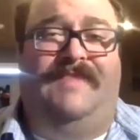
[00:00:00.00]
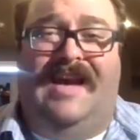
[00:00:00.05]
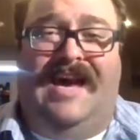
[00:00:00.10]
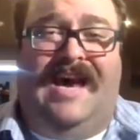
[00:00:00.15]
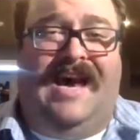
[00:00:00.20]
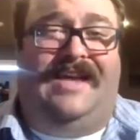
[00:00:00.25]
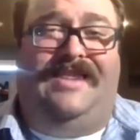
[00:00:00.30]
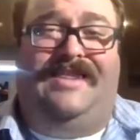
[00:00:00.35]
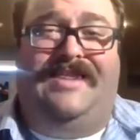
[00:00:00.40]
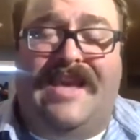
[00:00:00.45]

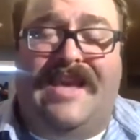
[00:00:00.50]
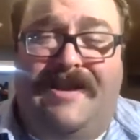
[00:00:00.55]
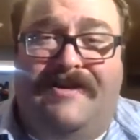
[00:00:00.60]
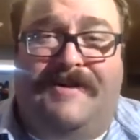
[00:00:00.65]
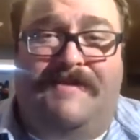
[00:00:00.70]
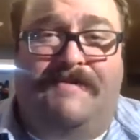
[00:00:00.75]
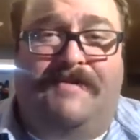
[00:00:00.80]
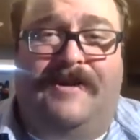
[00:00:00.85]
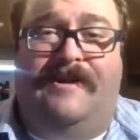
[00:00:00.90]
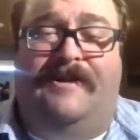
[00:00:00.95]
I think,
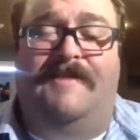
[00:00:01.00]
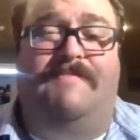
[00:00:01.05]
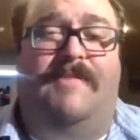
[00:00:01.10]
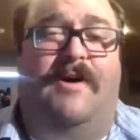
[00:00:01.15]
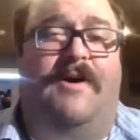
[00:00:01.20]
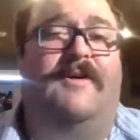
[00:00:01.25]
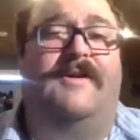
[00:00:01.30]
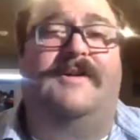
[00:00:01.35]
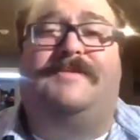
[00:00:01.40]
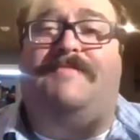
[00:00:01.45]
completely
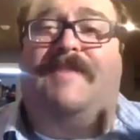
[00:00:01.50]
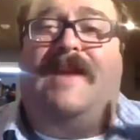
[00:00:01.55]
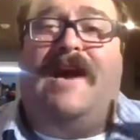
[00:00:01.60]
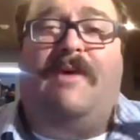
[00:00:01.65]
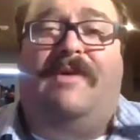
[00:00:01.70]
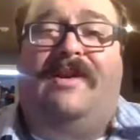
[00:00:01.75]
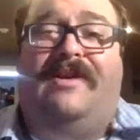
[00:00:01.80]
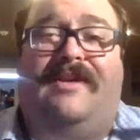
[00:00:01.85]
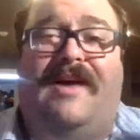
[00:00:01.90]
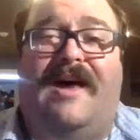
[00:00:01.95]
bogus, but I
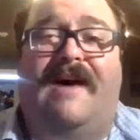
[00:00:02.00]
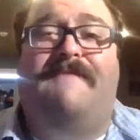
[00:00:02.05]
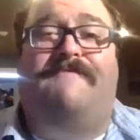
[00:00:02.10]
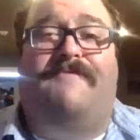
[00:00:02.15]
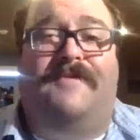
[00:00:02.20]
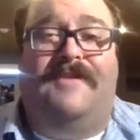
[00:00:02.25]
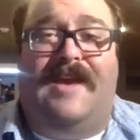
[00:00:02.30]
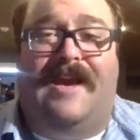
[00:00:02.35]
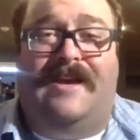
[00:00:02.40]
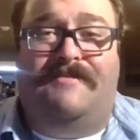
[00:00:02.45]
would love
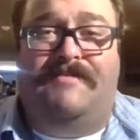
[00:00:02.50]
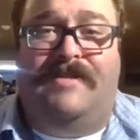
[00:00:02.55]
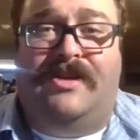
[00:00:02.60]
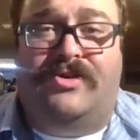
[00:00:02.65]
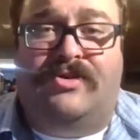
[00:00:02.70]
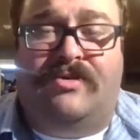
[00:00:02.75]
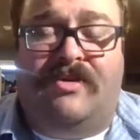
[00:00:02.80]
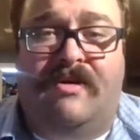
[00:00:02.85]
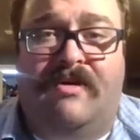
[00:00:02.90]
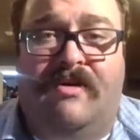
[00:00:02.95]
for that to be
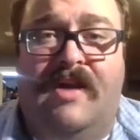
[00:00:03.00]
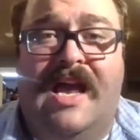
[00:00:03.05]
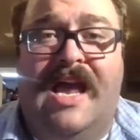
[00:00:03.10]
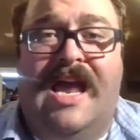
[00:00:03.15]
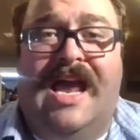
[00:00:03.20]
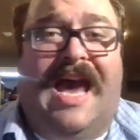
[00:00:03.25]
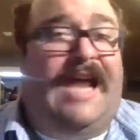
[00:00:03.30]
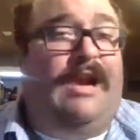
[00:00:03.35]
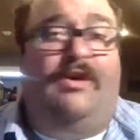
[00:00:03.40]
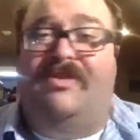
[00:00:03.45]
true.
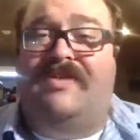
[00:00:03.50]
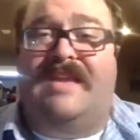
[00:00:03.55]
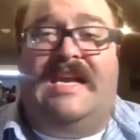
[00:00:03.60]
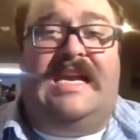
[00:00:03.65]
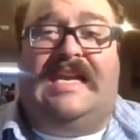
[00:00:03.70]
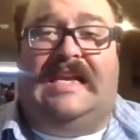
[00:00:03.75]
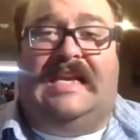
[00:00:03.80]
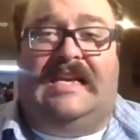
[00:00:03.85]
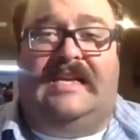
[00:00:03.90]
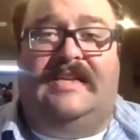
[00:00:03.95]
I don't think
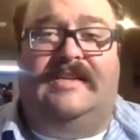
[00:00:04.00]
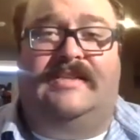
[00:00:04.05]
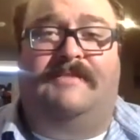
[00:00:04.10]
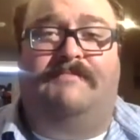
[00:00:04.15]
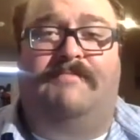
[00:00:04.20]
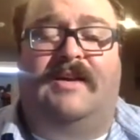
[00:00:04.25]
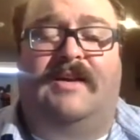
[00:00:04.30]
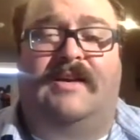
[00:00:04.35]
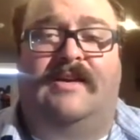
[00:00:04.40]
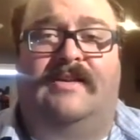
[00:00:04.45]
it is,
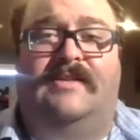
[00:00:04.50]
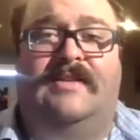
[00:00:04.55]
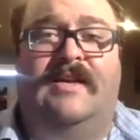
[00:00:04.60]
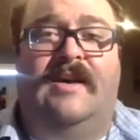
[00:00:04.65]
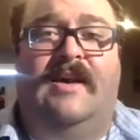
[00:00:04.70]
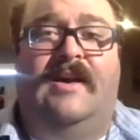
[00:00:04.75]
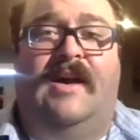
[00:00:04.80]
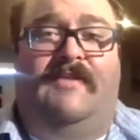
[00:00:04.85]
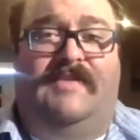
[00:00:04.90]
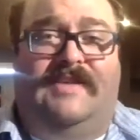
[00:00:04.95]
because
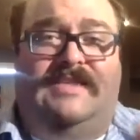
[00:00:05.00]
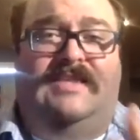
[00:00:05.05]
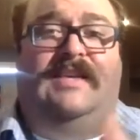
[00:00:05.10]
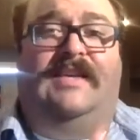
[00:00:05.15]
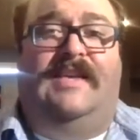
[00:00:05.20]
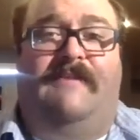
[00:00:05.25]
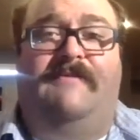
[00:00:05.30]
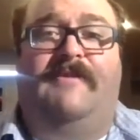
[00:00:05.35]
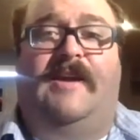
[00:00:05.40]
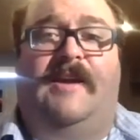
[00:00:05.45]
of a
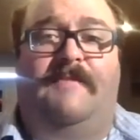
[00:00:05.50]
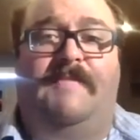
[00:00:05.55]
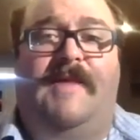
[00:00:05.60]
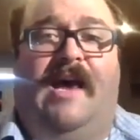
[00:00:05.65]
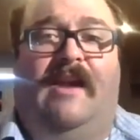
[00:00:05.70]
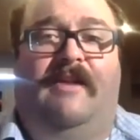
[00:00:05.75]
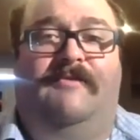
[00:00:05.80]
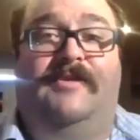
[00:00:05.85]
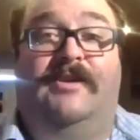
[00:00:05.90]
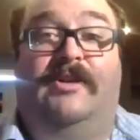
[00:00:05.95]
significant
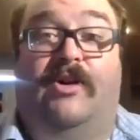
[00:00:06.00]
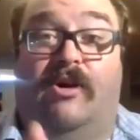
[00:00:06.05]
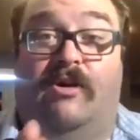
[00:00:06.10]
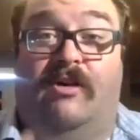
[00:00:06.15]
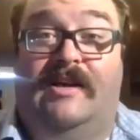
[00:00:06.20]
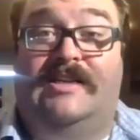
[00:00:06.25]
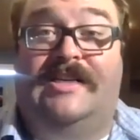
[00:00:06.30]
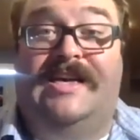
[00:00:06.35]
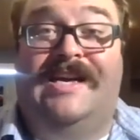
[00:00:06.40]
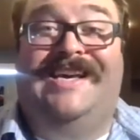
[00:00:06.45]
amount of
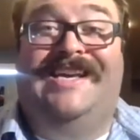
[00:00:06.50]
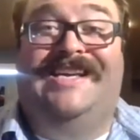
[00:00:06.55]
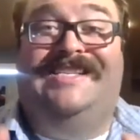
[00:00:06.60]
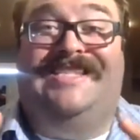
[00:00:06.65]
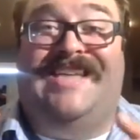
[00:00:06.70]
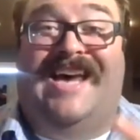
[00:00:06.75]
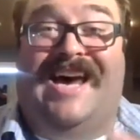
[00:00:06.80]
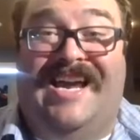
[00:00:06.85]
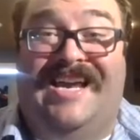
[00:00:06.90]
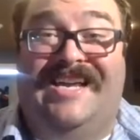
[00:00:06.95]
current
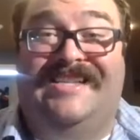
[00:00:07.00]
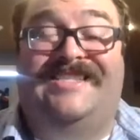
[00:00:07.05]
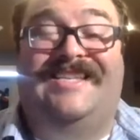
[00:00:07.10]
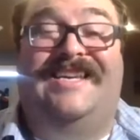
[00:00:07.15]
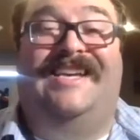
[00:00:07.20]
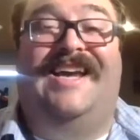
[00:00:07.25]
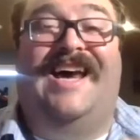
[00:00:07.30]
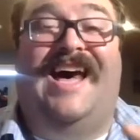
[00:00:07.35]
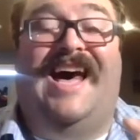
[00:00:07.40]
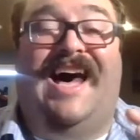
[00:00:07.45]
science
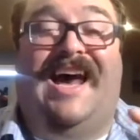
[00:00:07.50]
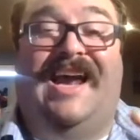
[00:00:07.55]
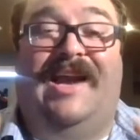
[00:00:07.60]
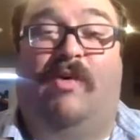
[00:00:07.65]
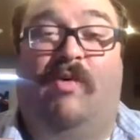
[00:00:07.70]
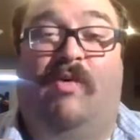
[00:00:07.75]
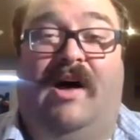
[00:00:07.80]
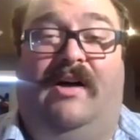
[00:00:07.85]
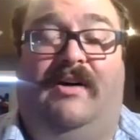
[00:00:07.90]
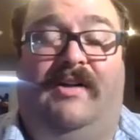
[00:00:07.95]
and high
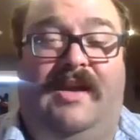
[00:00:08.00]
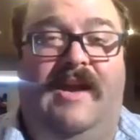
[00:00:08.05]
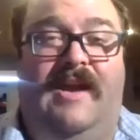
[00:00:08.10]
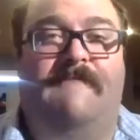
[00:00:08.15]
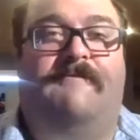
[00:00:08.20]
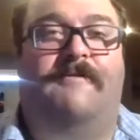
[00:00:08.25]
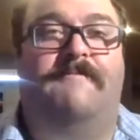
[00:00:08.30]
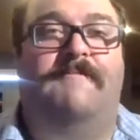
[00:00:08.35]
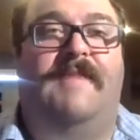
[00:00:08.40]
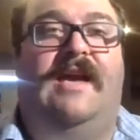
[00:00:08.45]
quality
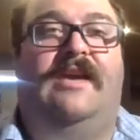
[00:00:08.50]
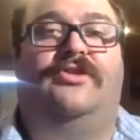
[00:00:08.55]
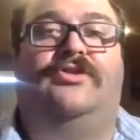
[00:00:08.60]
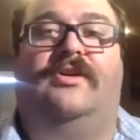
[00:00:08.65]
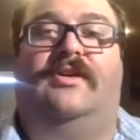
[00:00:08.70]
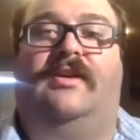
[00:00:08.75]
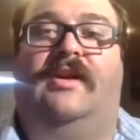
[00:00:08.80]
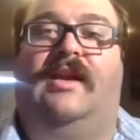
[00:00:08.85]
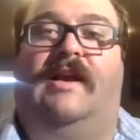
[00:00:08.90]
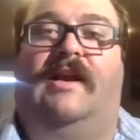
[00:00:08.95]

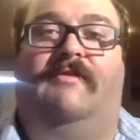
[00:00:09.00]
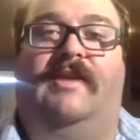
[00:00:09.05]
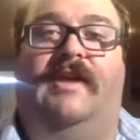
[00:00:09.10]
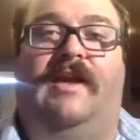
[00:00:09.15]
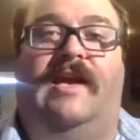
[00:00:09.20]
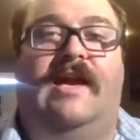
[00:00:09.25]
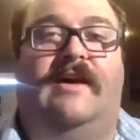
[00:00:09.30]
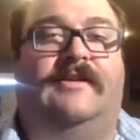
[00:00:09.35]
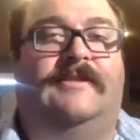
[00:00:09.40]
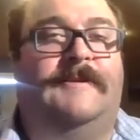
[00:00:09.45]
information and everything
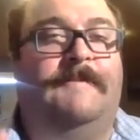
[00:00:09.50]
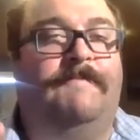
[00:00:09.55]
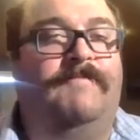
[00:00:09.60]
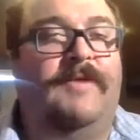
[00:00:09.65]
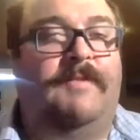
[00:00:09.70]
else.